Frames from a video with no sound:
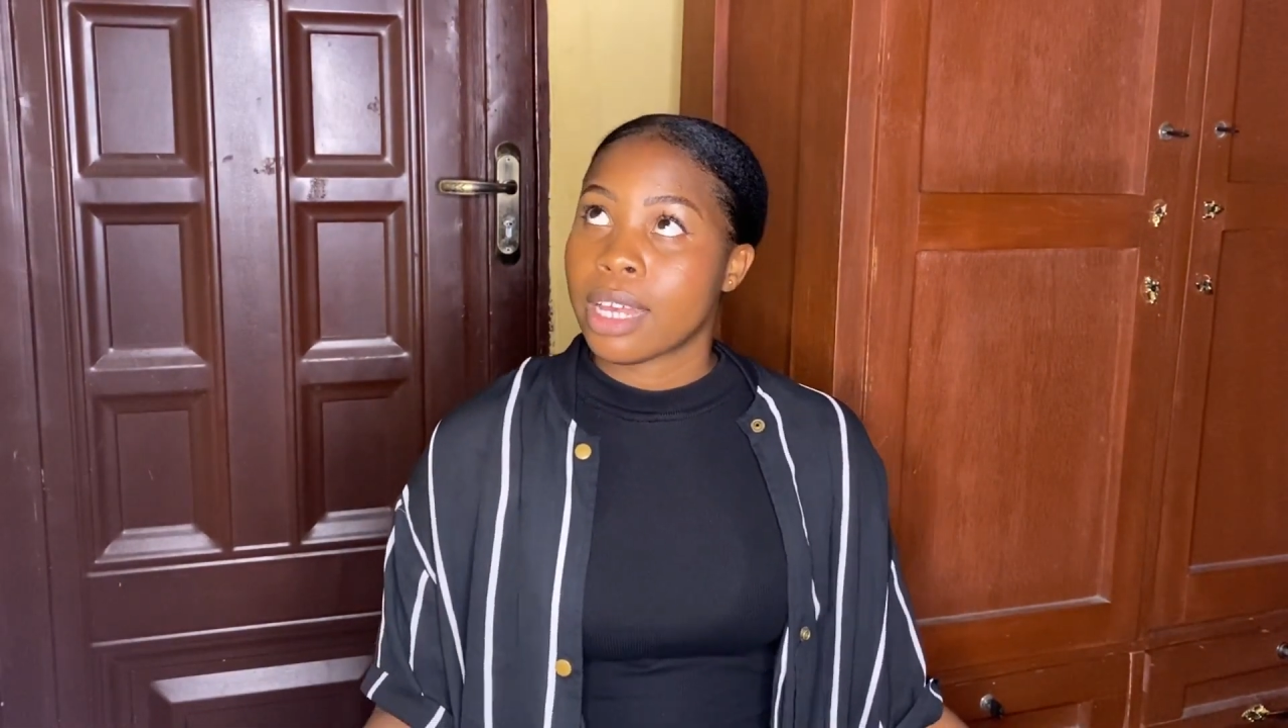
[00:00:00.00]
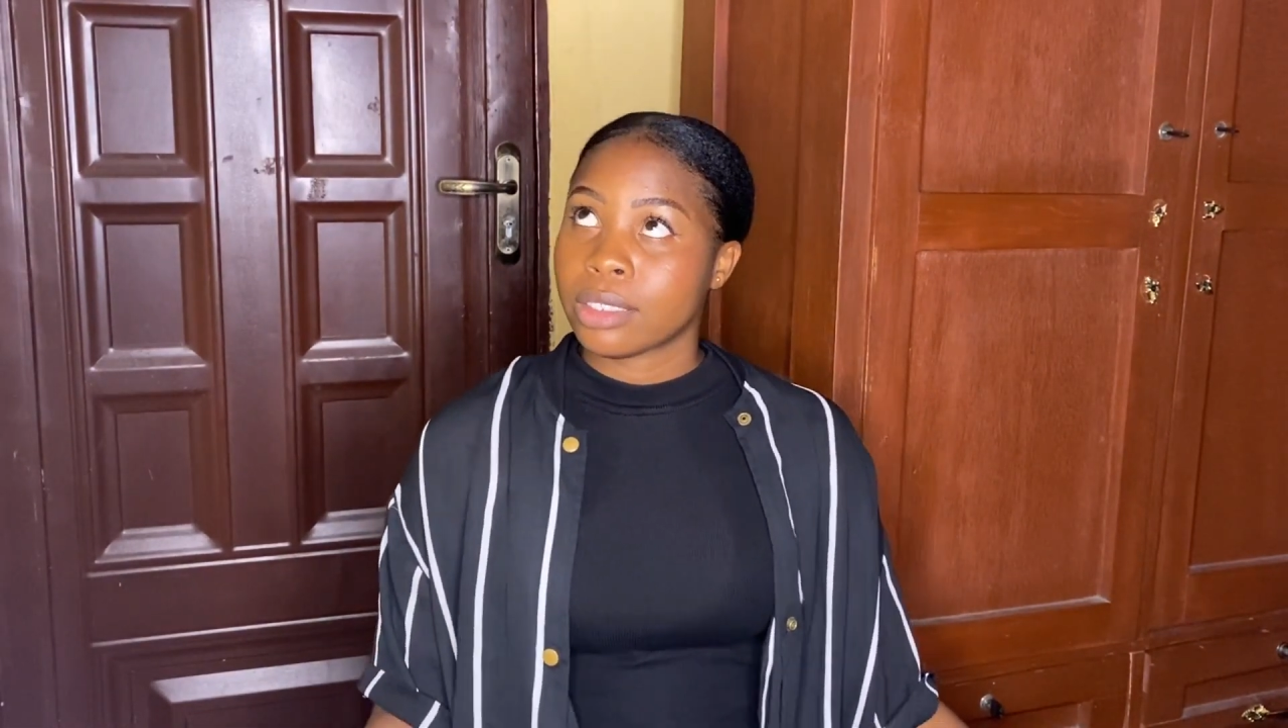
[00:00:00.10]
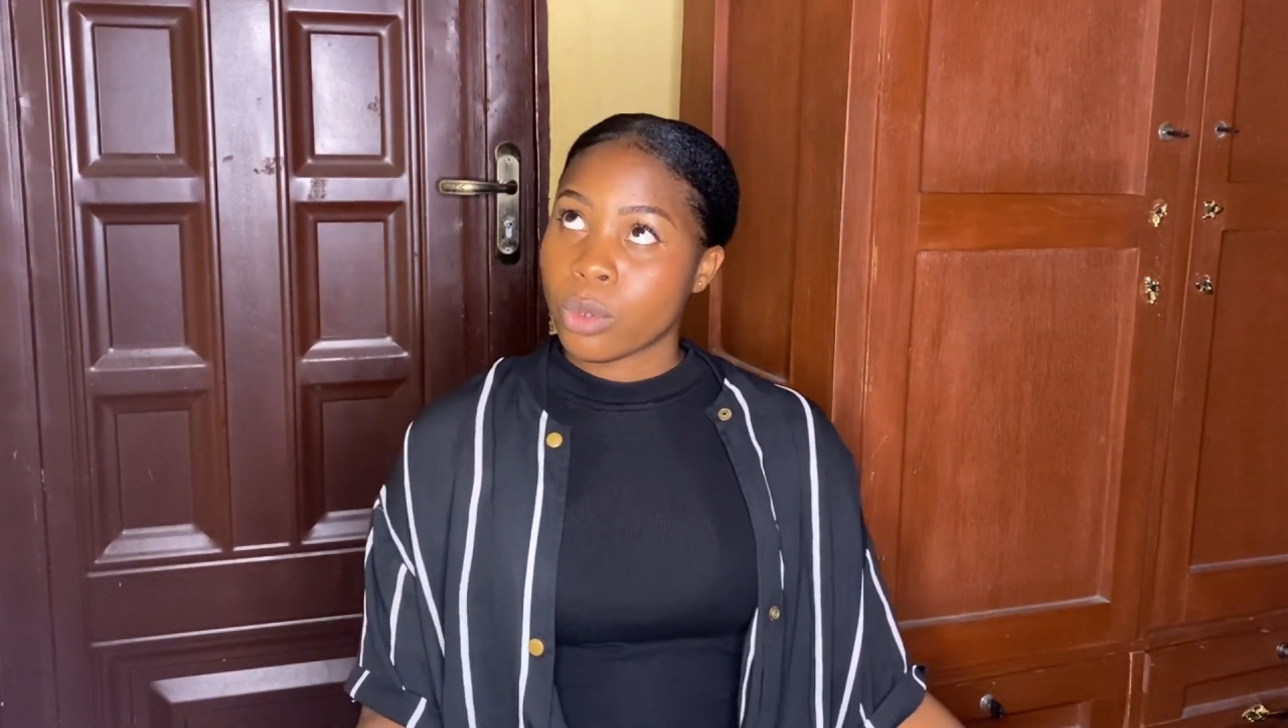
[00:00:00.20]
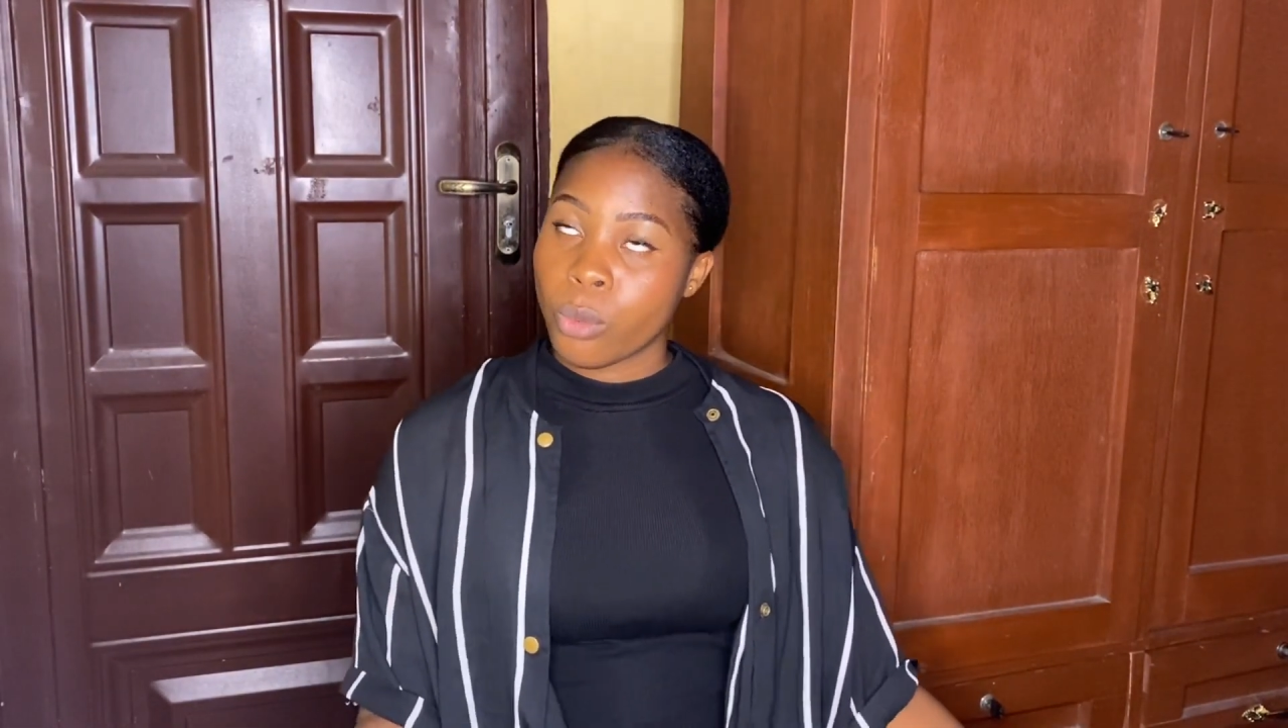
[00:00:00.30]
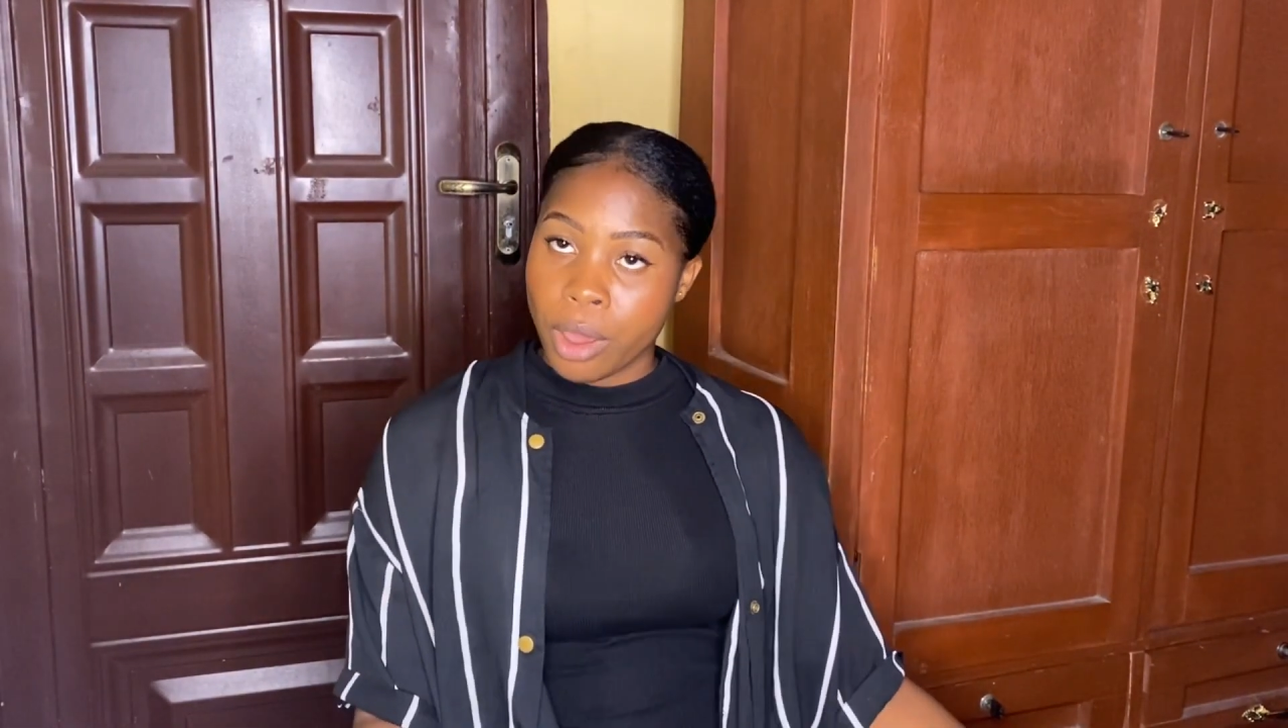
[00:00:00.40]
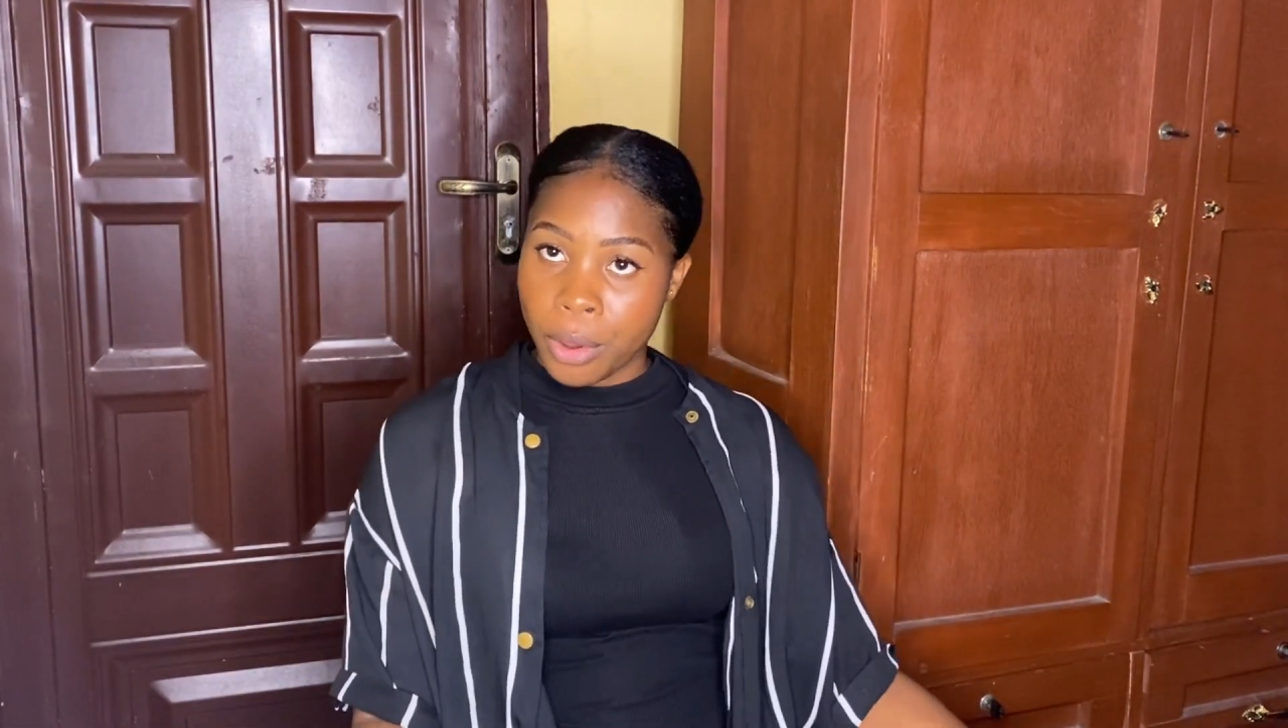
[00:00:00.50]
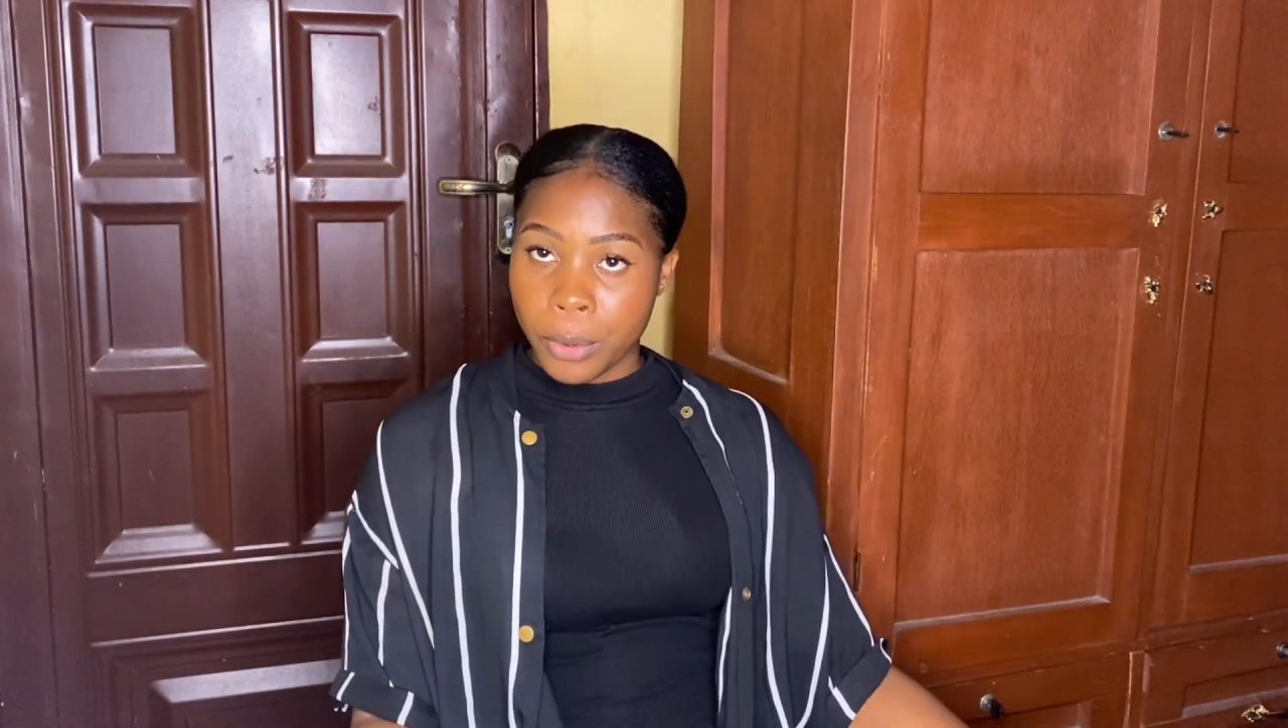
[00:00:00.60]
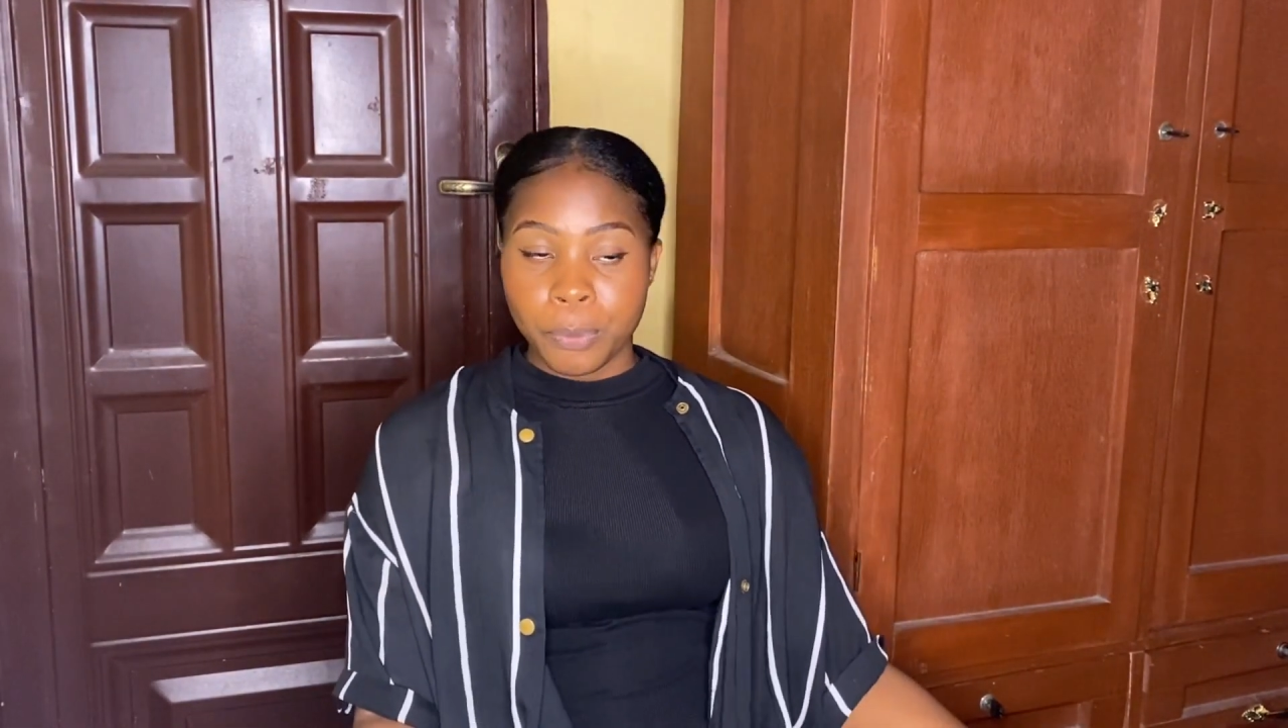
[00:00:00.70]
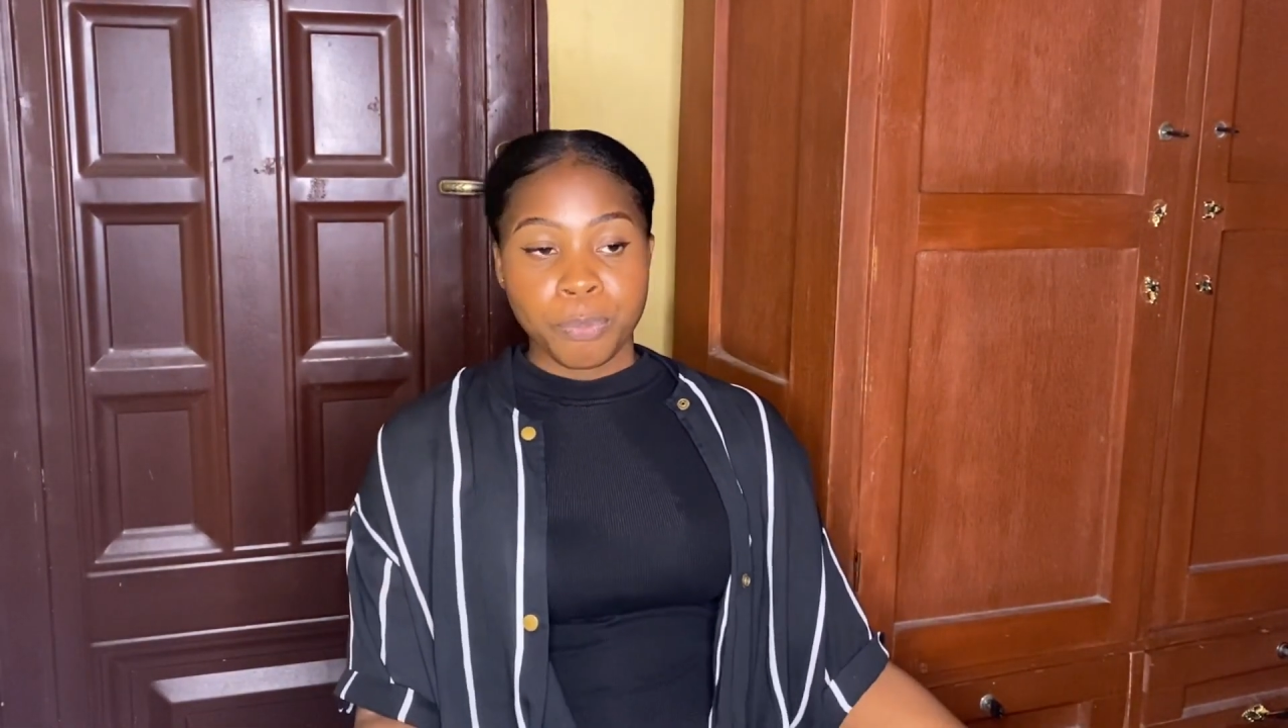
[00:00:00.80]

as well.